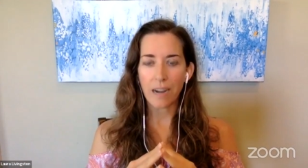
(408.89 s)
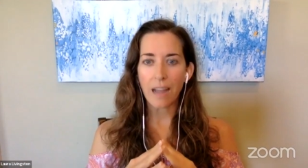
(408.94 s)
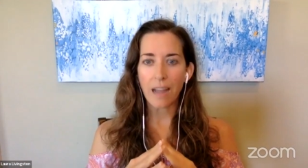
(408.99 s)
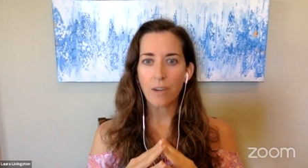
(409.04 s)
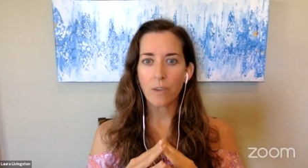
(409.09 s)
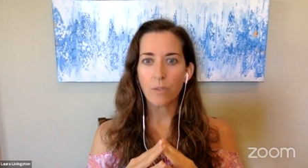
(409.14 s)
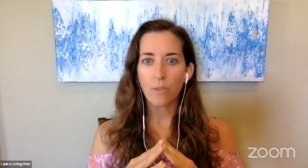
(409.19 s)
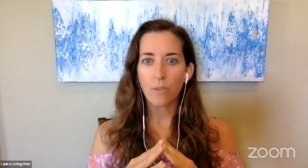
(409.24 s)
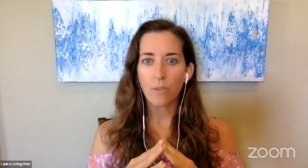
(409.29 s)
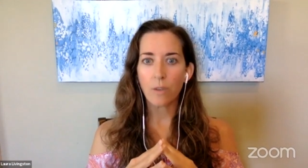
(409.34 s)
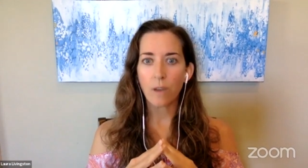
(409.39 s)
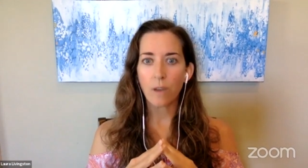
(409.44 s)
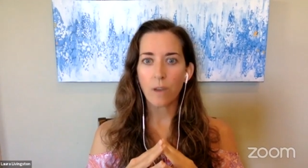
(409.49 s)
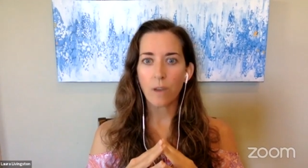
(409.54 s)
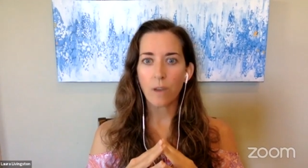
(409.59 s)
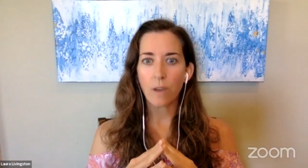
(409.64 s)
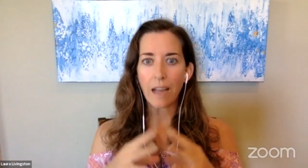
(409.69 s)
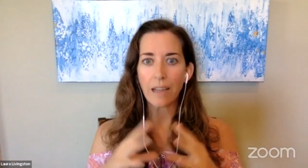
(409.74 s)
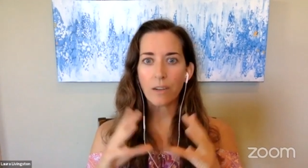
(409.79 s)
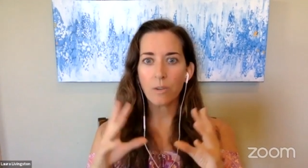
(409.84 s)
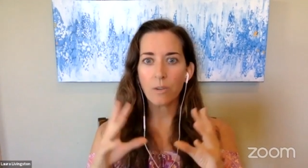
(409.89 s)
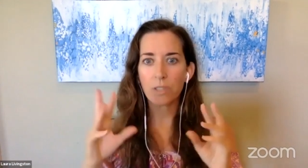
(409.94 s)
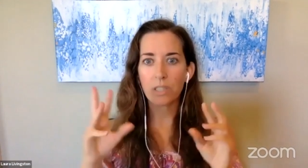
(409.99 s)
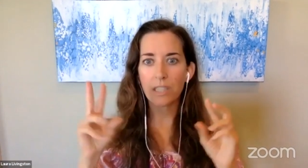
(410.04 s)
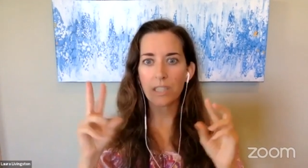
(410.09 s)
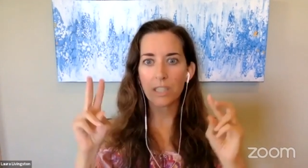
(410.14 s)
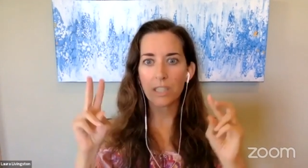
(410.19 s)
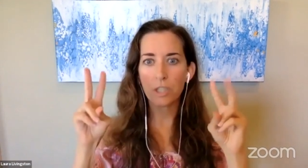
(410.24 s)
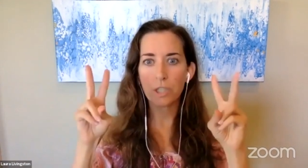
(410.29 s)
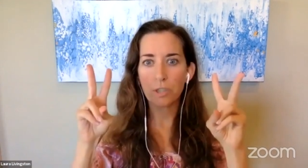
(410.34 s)
I don't I don't
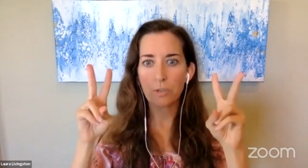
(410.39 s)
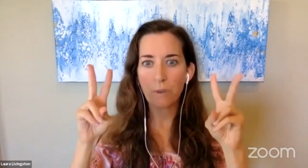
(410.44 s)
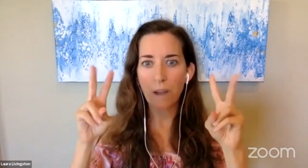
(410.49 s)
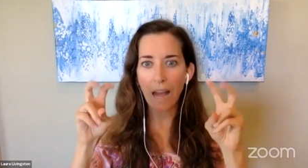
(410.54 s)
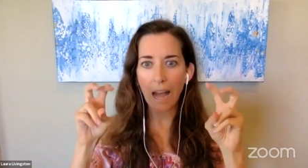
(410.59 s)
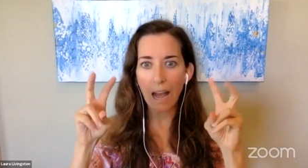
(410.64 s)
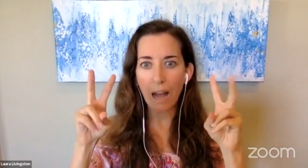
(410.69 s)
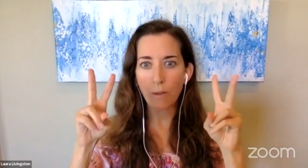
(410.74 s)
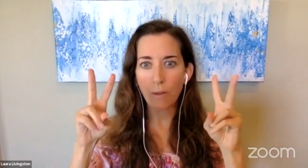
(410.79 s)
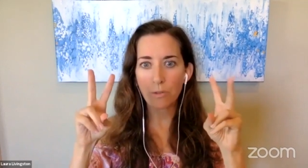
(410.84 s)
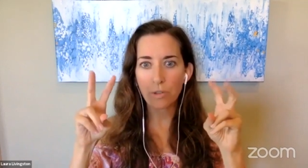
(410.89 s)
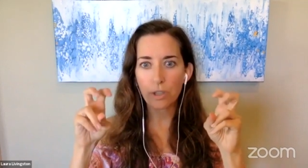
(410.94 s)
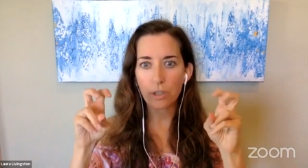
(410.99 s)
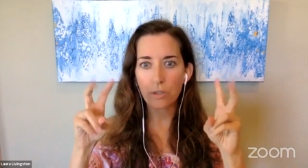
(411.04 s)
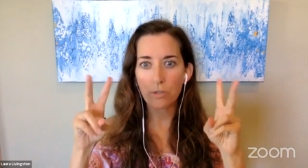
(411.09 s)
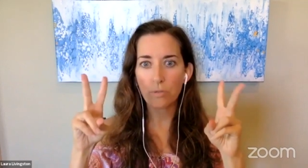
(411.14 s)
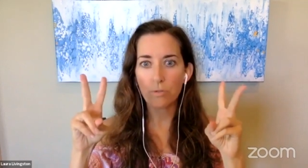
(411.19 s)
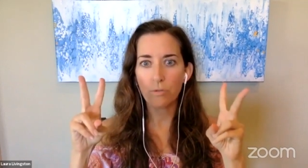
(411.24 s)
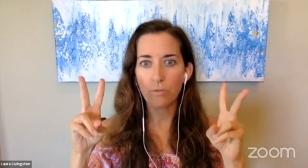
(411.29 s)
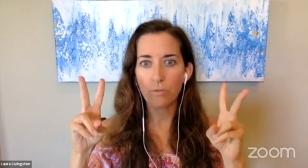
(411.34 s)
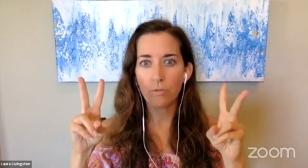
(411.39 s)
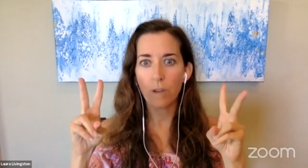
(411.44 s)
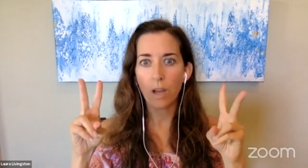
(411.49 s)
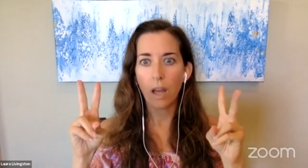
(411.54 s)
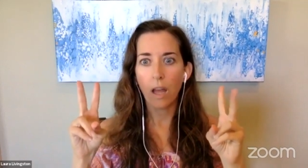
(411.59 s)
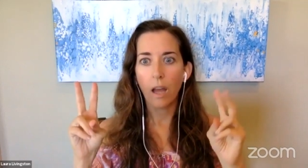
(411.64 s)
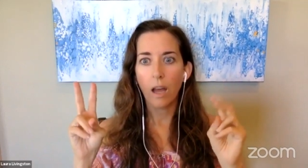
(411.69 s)
teach you how to